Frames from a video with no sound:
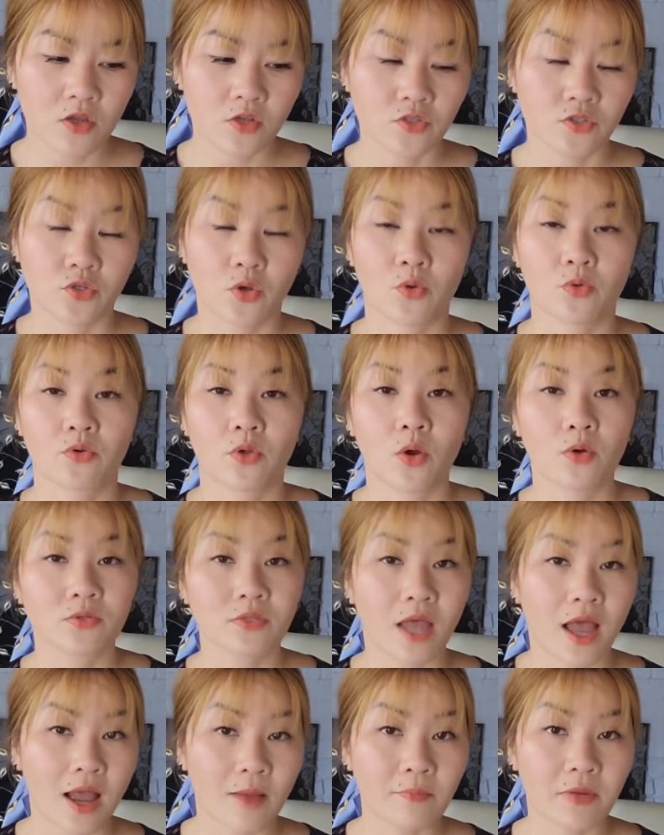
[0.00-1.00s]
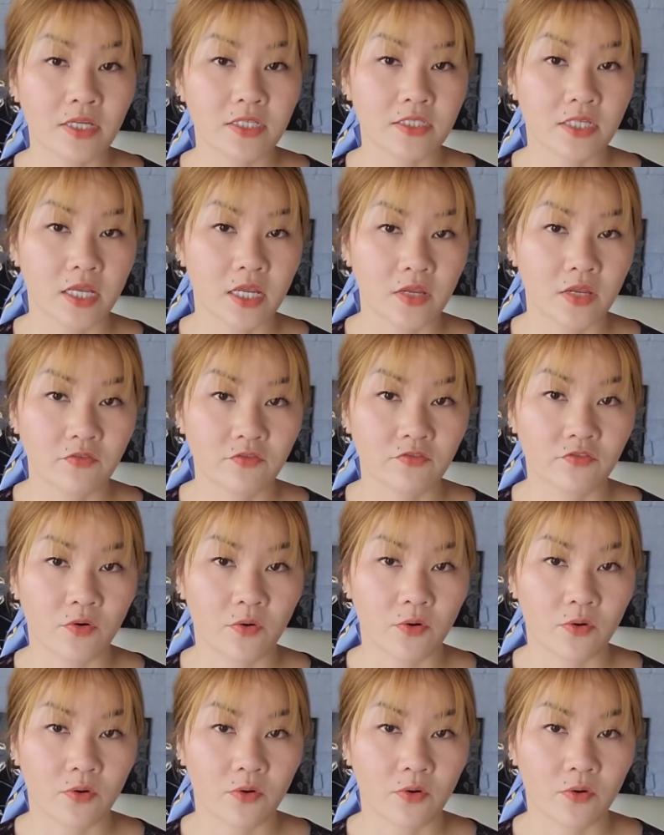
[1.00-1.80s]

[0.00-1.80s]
So those are my tips